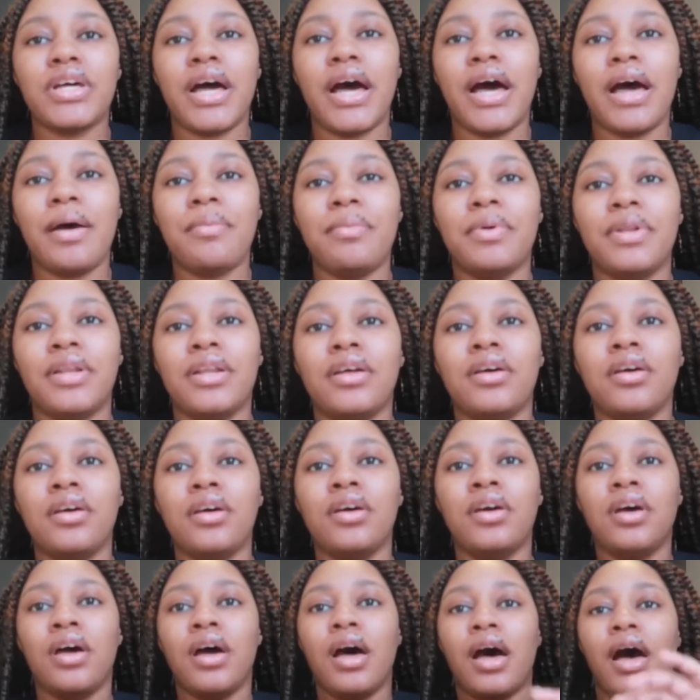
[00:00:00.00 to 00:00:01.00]
I have been
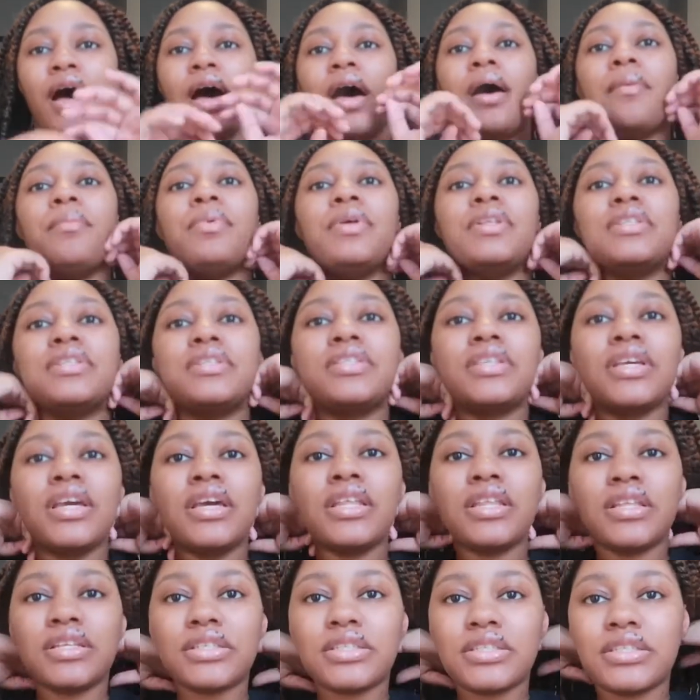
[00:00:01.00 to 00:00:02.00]

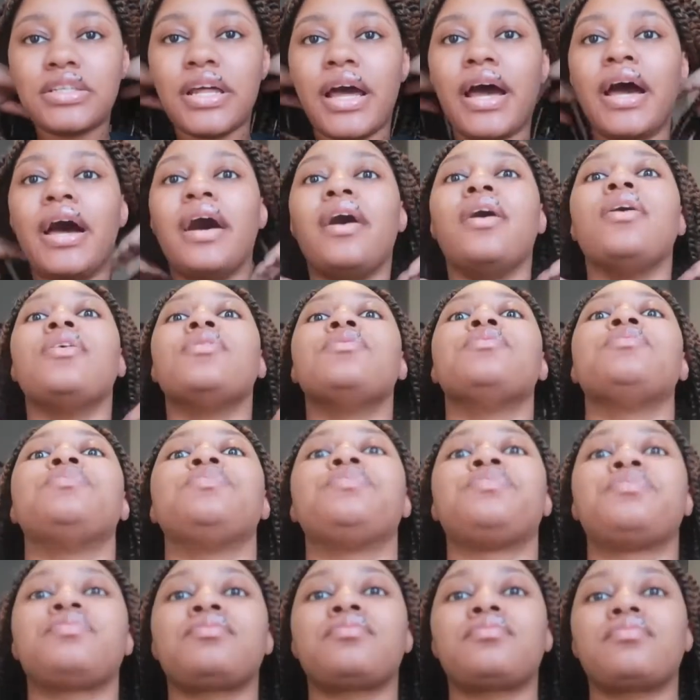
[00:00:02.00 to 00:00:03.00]
seeing the style,
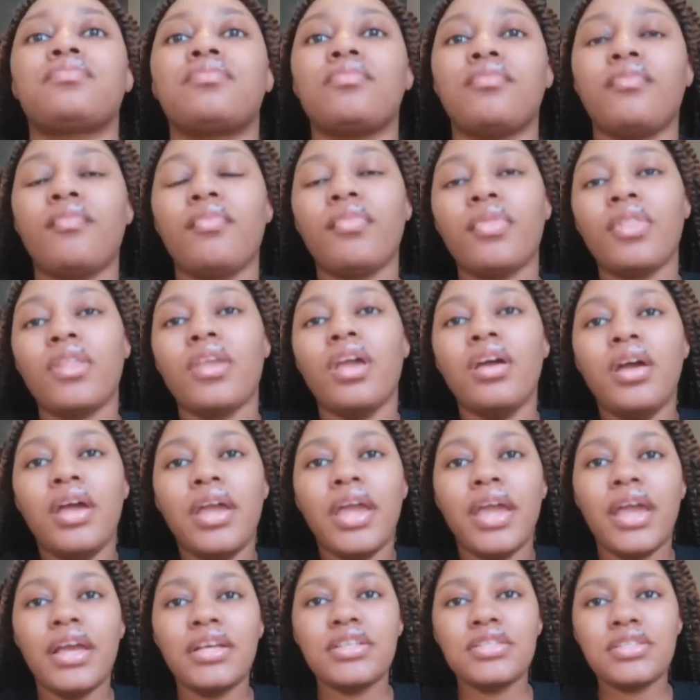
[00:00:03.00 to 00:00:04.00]

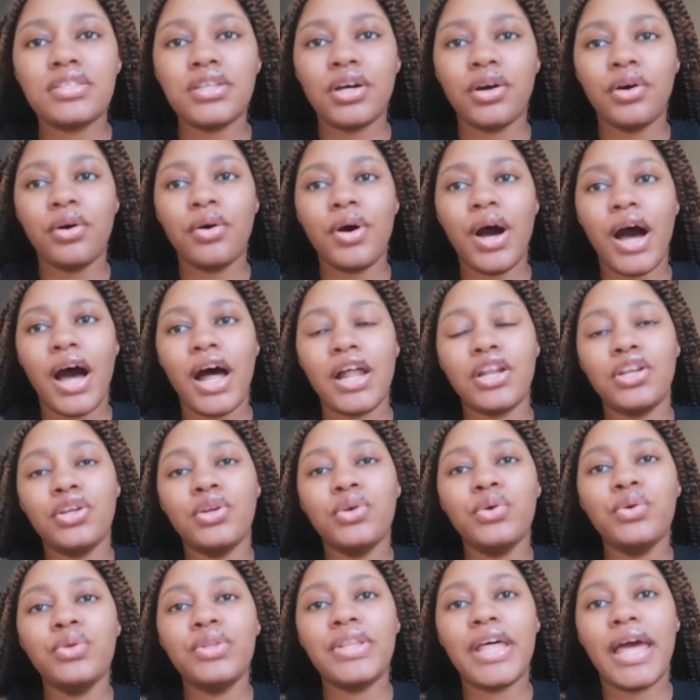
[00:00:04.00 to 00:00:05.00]
and so I
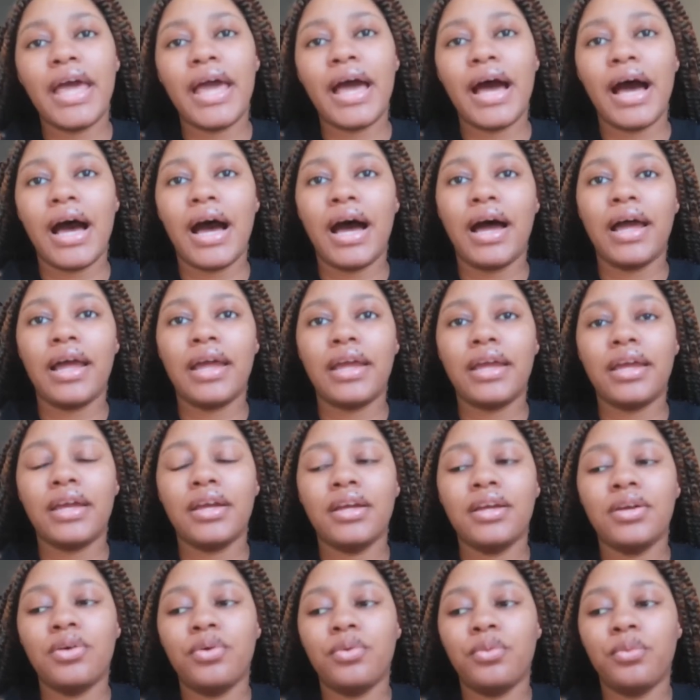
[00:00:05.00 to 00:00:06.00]
knew that I
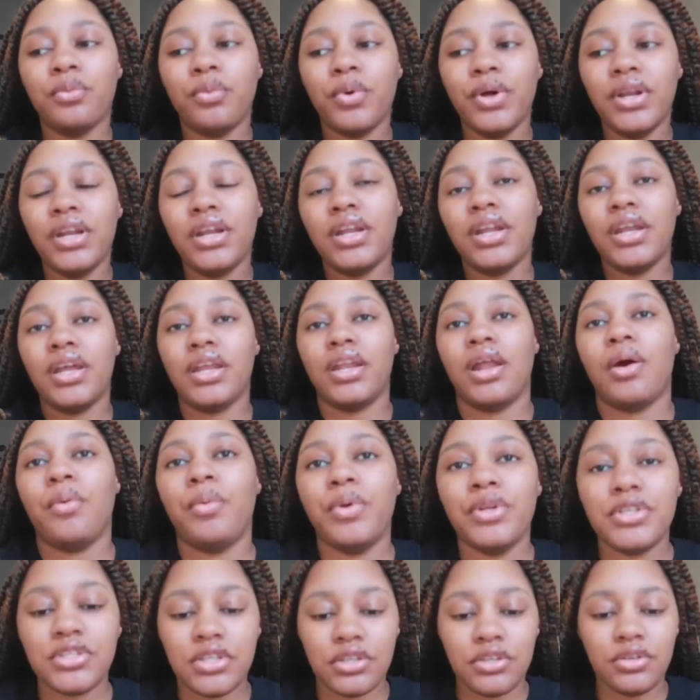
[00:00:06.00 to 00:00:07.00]
wanted it and I
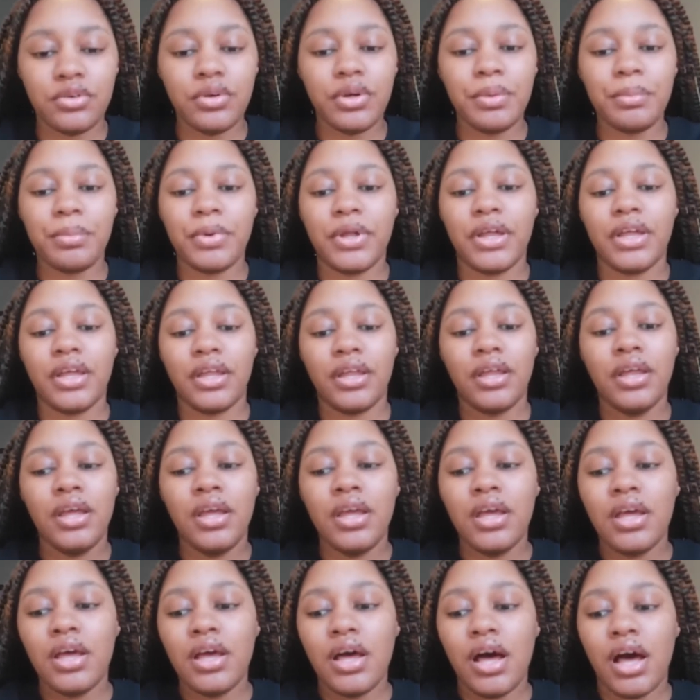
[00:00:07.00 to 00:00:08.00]
wanted to do it, but
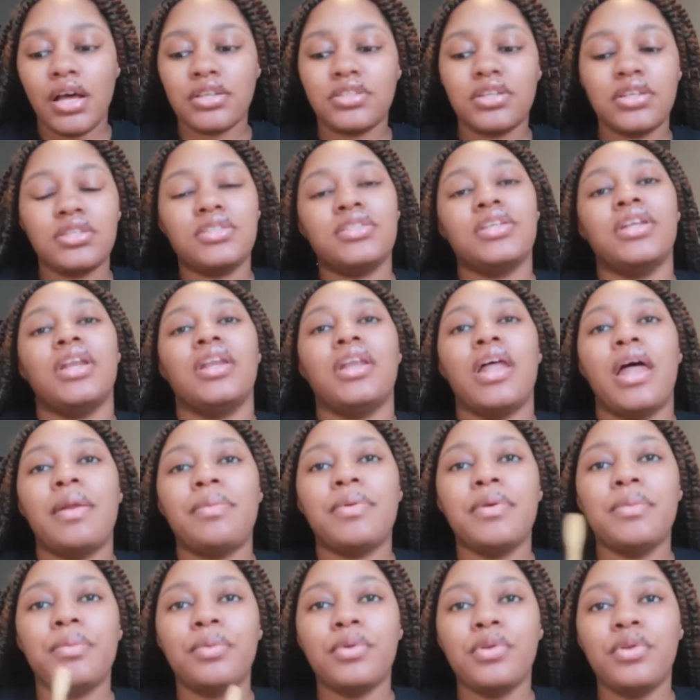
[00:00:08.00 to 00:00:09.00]
I started seeing a lot of
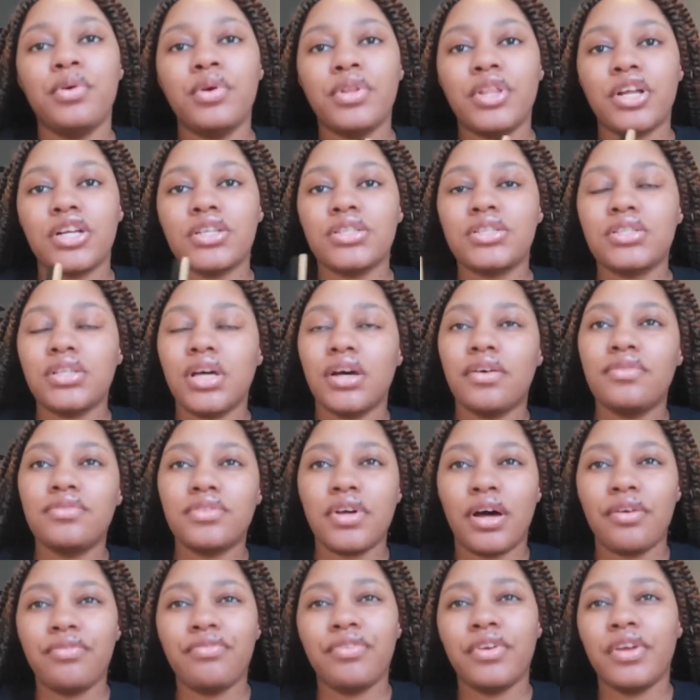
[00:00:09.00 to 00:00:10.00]
people do it themselves,
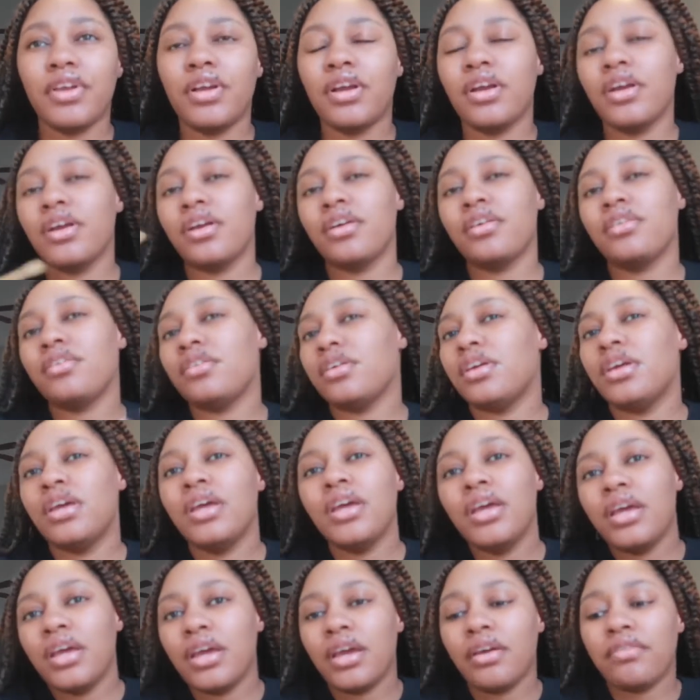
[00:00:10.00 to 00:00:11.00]
so I figured
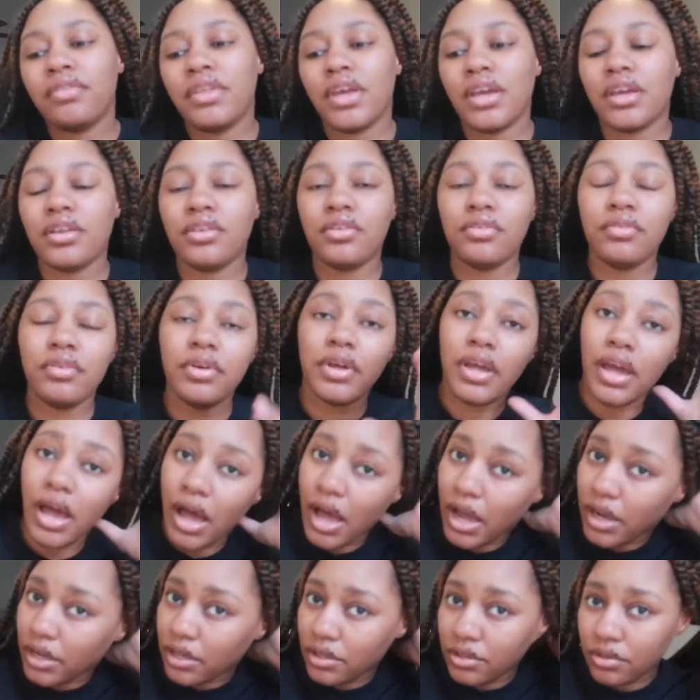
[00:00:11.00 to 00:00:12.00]
if they could do it,
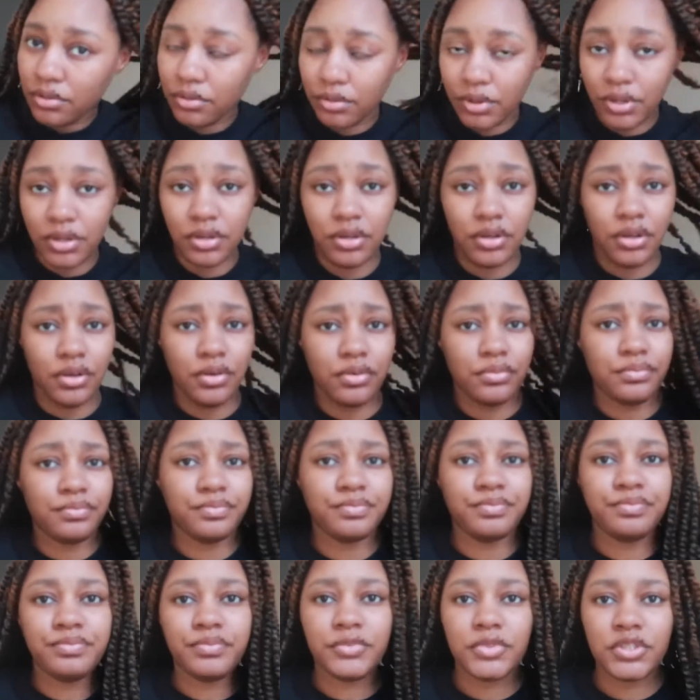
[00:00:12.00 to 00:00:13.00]
I could do it, you know.
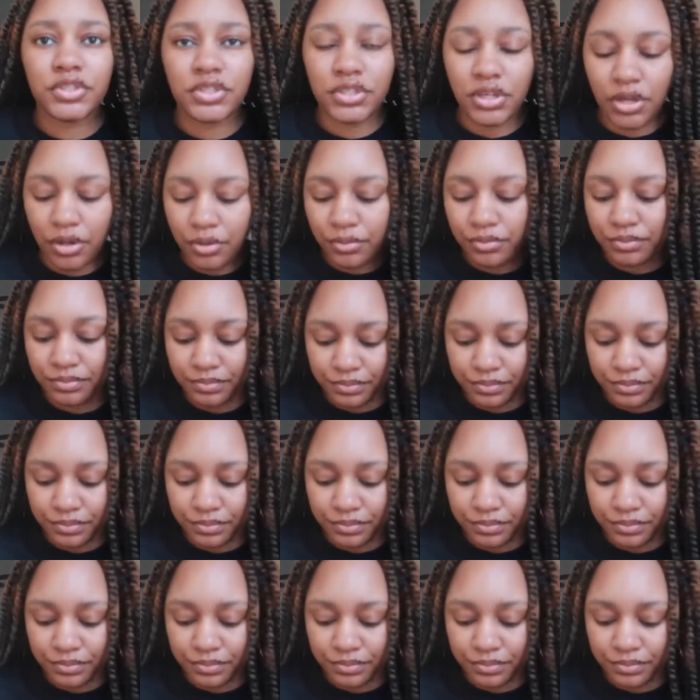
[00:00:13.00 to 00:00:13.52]
So